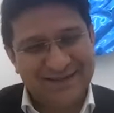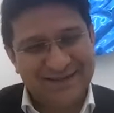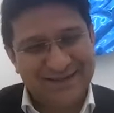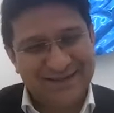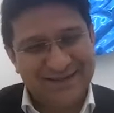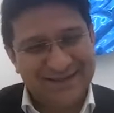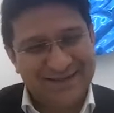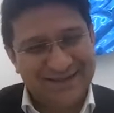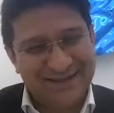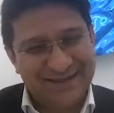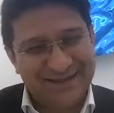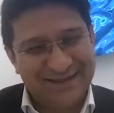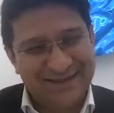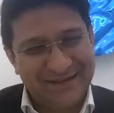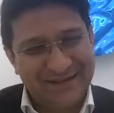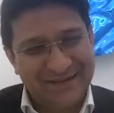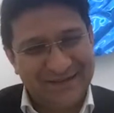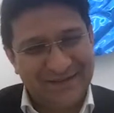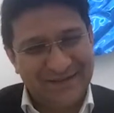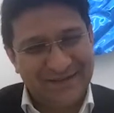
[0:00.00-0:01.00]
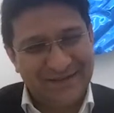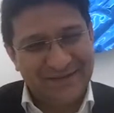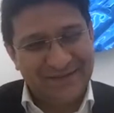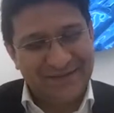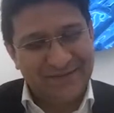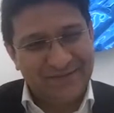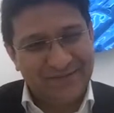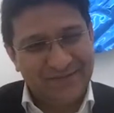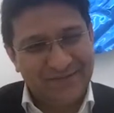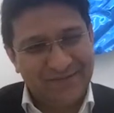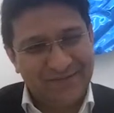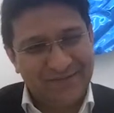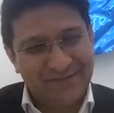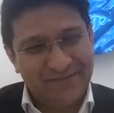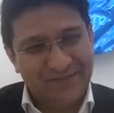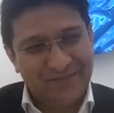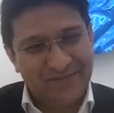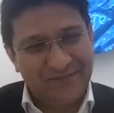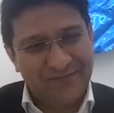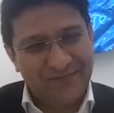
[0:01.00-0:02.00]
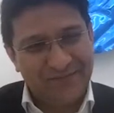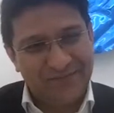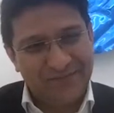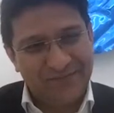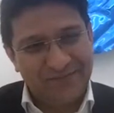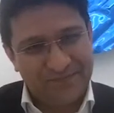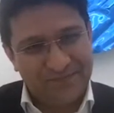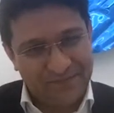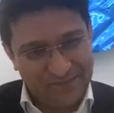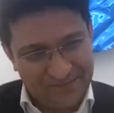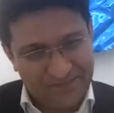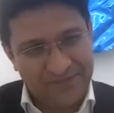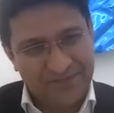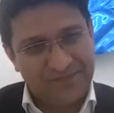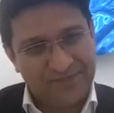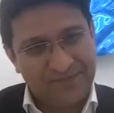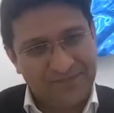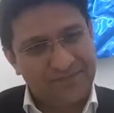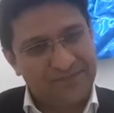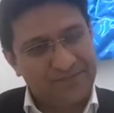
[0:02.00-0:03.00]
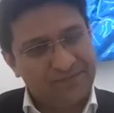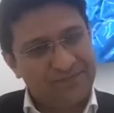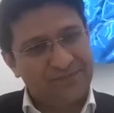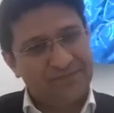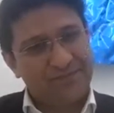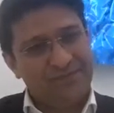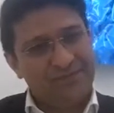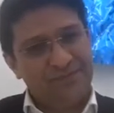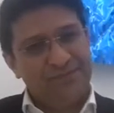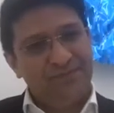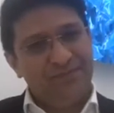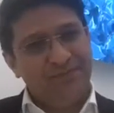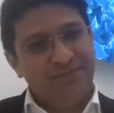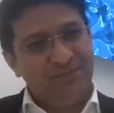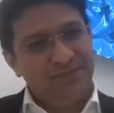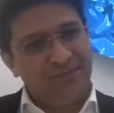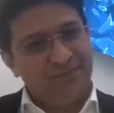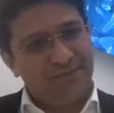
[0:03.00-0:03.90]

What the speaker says: No words are spoken by the person on screen.